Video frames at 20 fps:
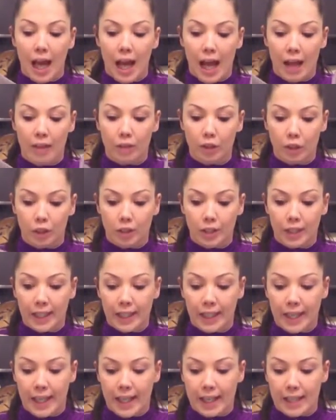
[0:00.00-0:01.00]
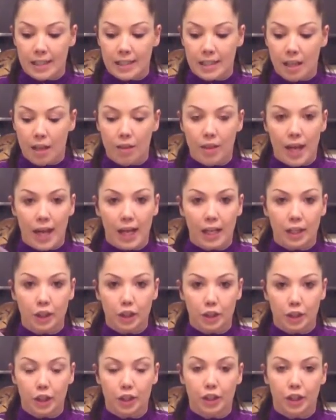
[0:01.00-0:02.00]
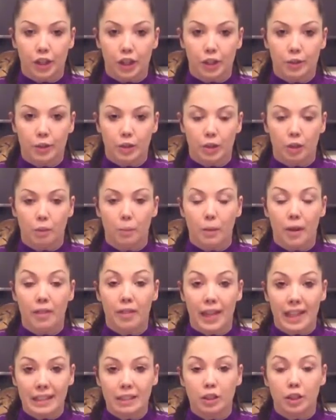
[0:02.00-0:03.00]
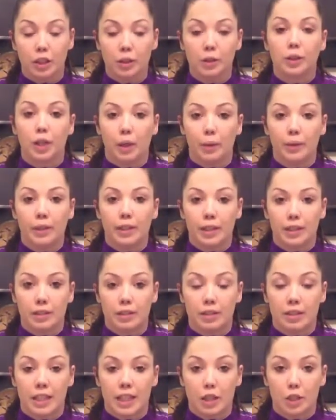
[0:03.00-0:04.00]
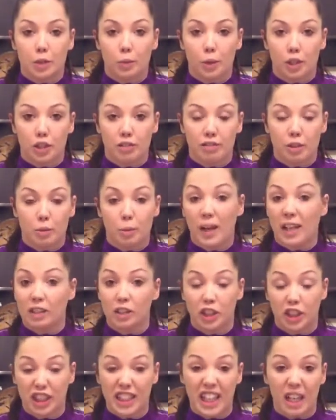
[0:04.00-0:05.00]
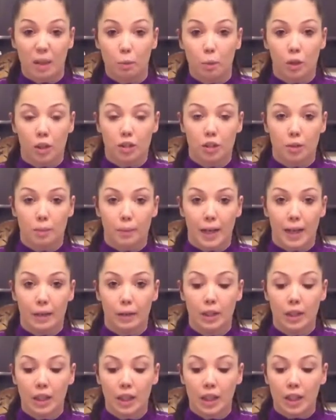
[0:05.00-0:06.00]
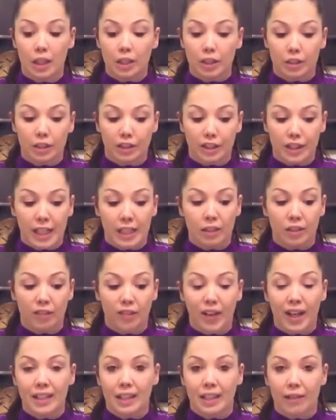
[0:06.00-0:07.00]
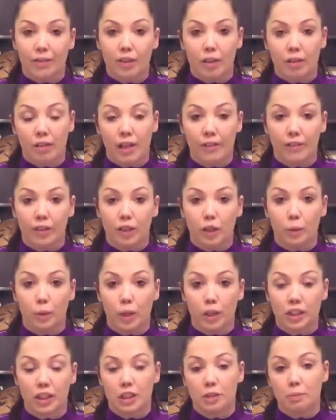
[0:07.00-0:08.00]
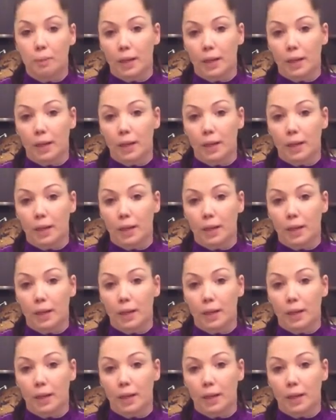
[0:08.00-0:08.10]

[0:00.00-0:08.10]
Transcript: And the good thing is that you can use them, they do go in the dishwasher as well, or you can wash them out. You tend to find after 3 or 4 washes,